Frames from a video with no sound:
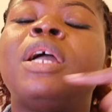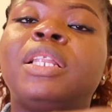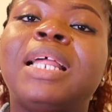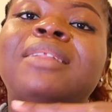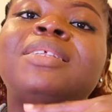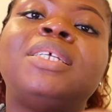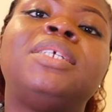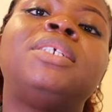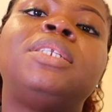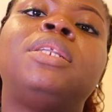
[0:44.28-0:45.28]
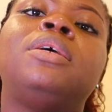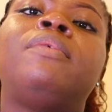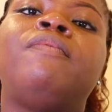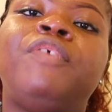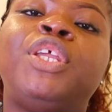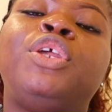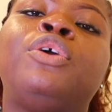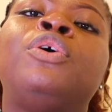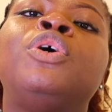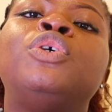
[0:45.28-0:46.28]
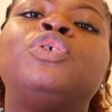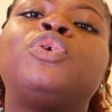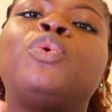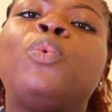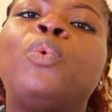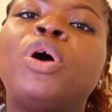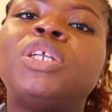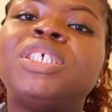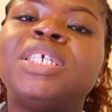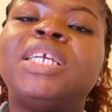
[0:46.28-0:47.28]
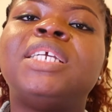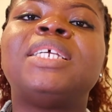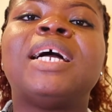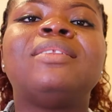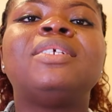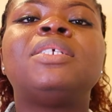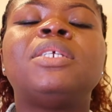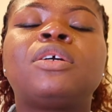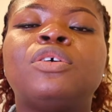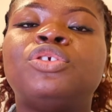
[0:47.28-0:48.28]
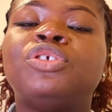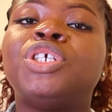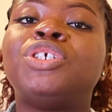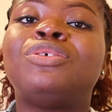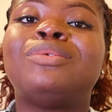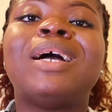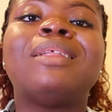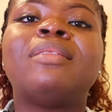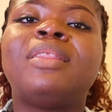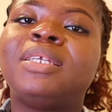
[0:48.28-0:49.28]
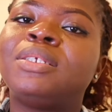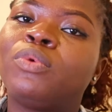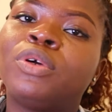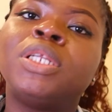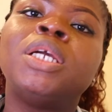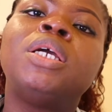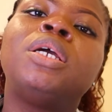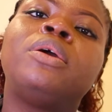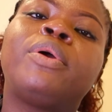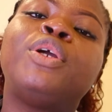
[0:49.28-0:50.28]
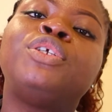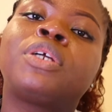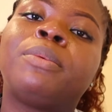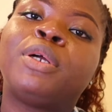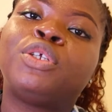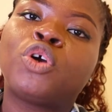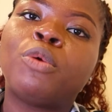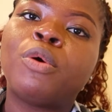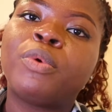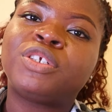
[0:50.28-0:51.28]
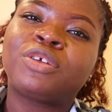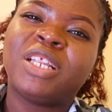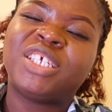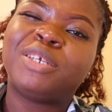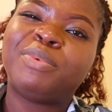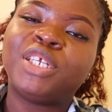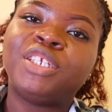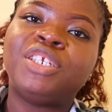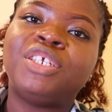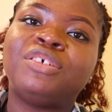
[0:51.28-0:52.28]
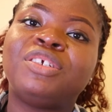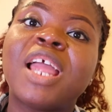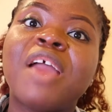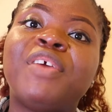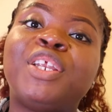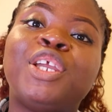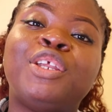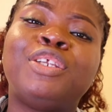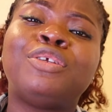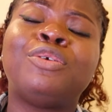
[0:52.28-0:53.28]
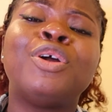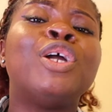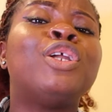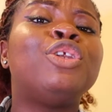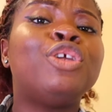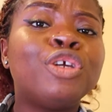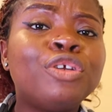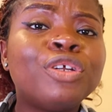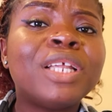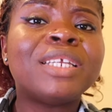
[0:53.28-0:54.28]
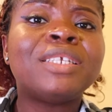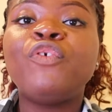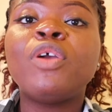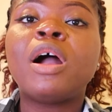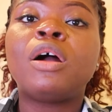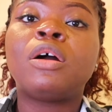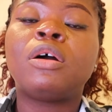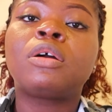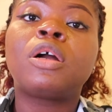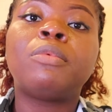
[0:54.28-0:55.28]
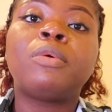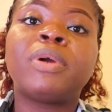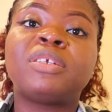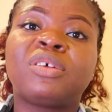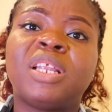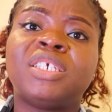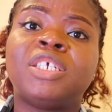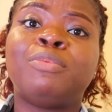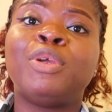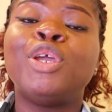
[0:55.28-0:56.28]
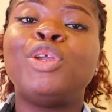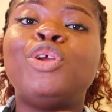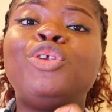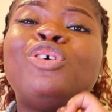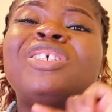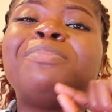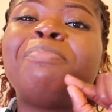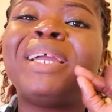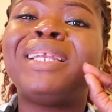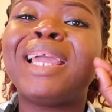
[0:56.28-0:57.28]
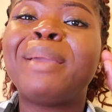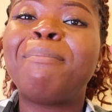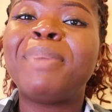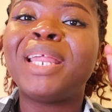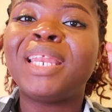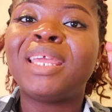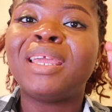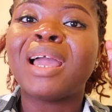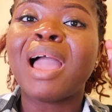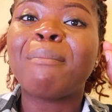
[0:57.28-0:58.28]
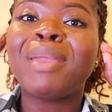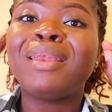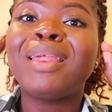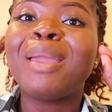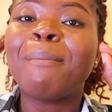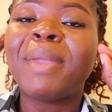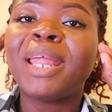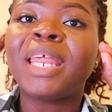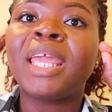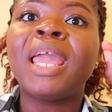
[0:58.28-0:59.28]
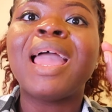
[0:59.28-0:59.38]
That is the video, so watch it. And this is a continuation, and this one we're going to talk about the Commonwealth Scholarship in details, everything you need to know. Do you know that if you are on Commonwealth Scholarship, you don't spend a penny? I mean a penny.